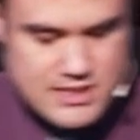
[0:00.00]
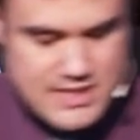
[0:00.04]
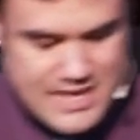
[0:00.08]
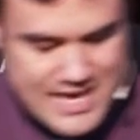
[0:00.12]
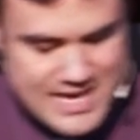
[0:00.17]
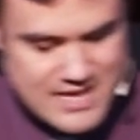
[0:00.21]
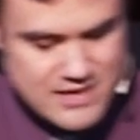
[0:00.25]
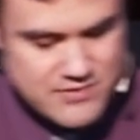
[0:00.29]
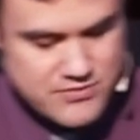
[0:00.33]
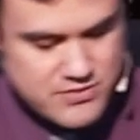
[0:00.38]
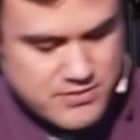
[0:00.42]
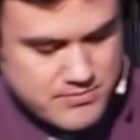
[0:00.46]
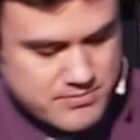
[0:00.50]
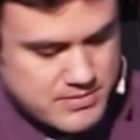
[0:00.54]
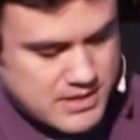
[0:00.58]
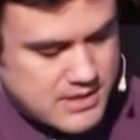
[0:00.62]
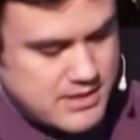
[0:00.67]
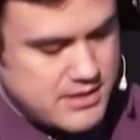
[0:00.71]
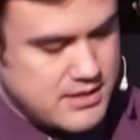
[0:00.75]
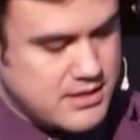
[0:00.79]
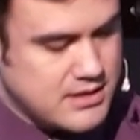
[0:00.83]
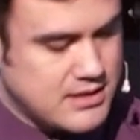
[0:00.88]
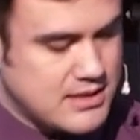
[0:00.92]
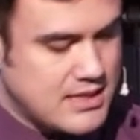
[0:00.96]
day of the
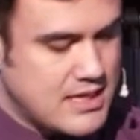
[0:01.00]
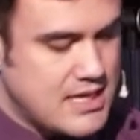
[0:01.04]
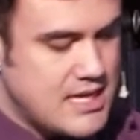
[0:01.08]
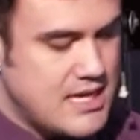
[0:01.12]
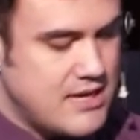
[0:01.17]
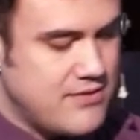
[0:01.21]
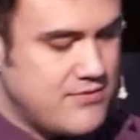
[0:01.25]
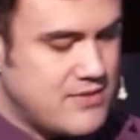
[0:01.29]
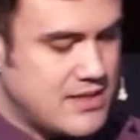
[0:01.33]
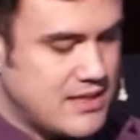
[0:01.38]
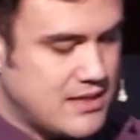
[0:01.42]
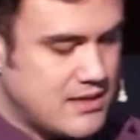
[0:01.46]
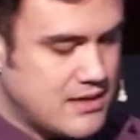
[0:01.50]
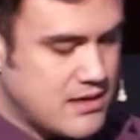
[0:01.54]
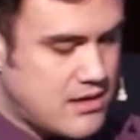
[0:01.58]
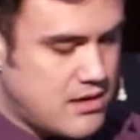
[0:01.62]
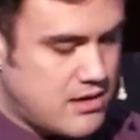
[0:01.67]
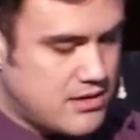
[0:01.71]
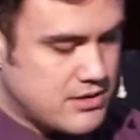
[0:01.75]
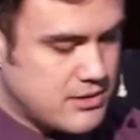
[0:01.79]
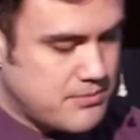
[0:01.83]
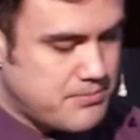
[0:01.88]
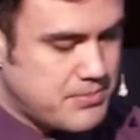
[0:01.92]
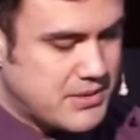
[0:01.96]
month in the evening
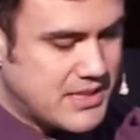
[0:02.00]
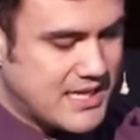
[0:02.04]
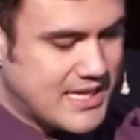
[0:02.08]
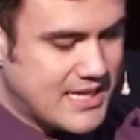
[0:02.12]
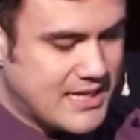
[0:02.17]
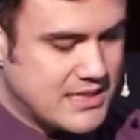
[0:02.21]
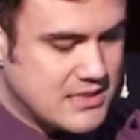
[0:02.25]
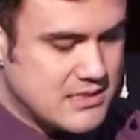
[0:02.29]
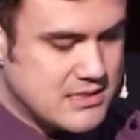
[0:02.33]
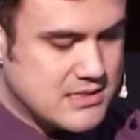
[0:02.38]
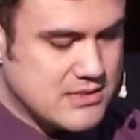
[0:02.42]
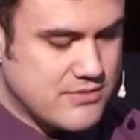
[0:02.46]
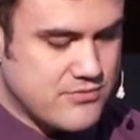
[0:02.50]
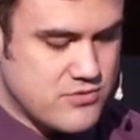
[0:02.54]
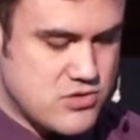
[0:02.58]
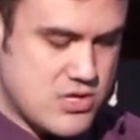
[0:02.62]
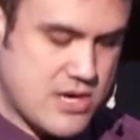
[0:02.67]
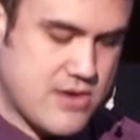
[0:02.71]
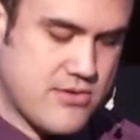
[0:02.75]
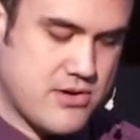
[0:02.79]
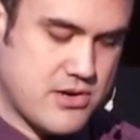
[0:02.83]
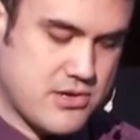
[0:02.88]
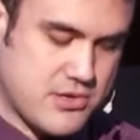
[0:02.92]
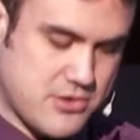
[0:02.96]
on the plains of
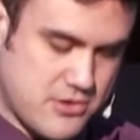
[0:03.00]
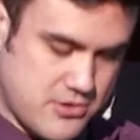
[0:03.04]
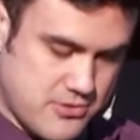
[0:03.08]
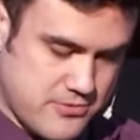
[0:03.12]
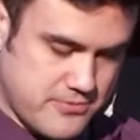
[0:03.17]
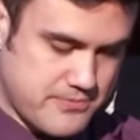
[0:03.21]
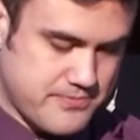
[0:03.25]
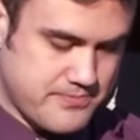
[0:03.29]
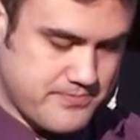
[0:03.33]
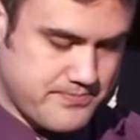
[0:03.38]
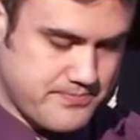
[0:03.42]
Jericho.